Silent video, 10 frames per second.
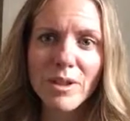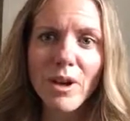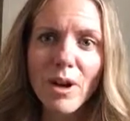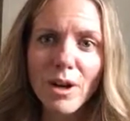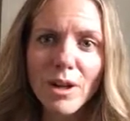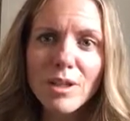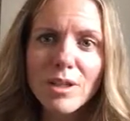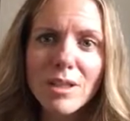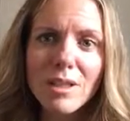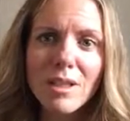
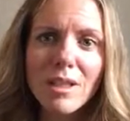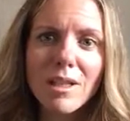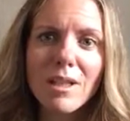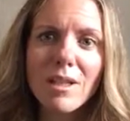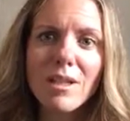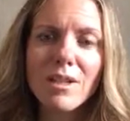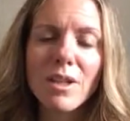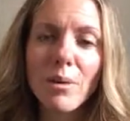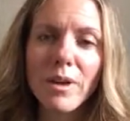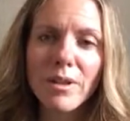hurt
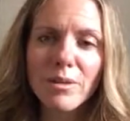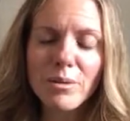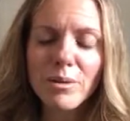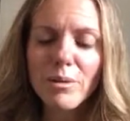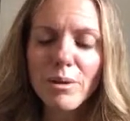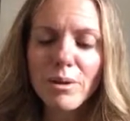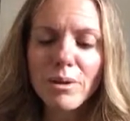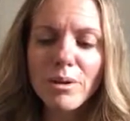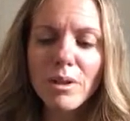knowing the truth,